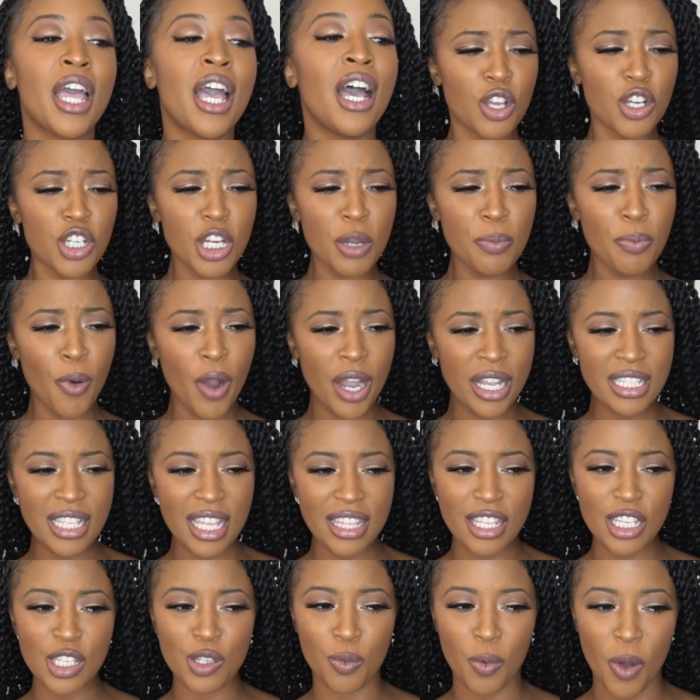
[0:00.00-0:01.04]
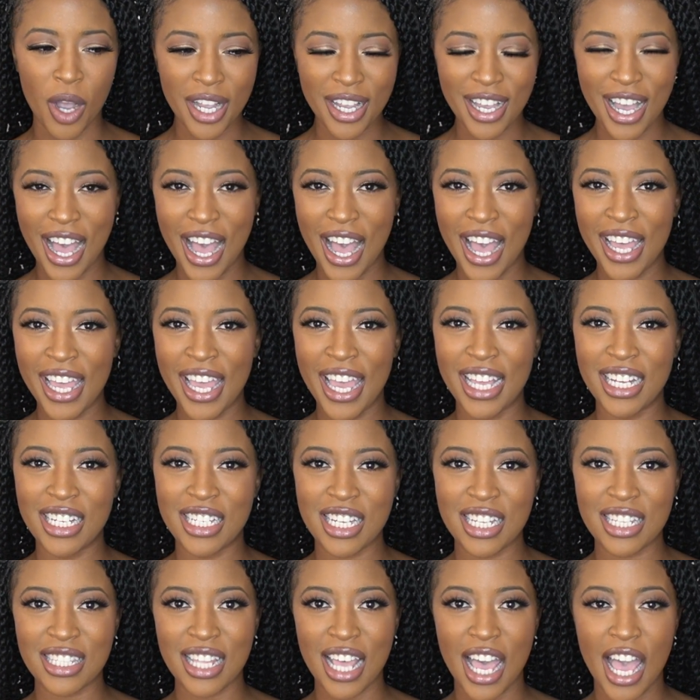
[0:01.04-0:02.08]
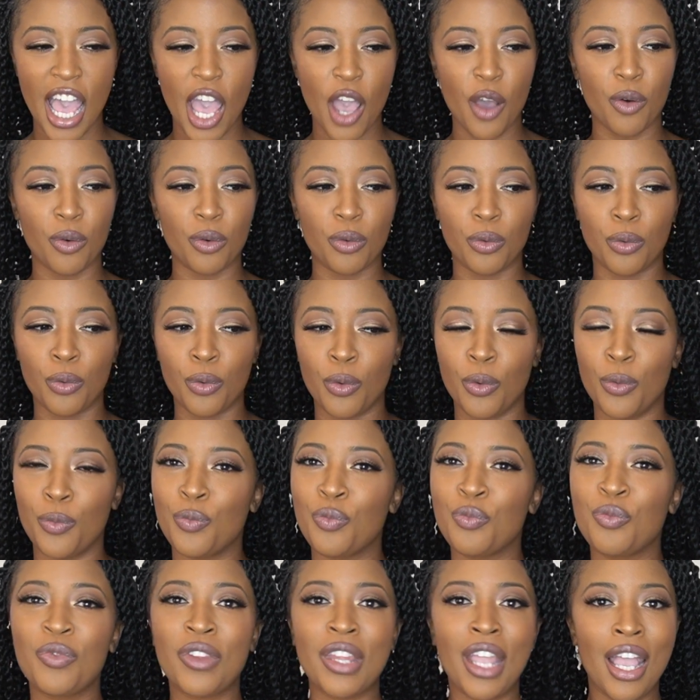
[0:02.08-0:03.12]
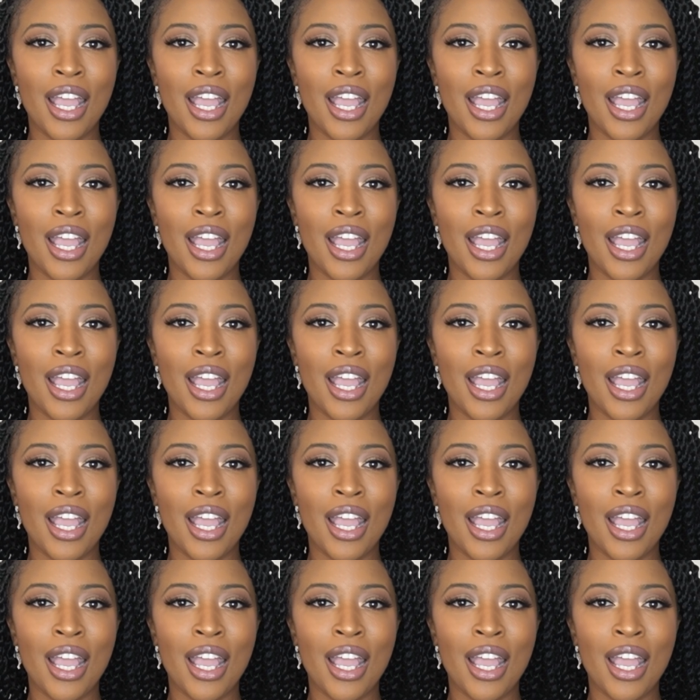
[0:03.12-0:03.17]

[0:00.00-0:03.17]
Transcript: So she points at this one guy and she's like, ooh,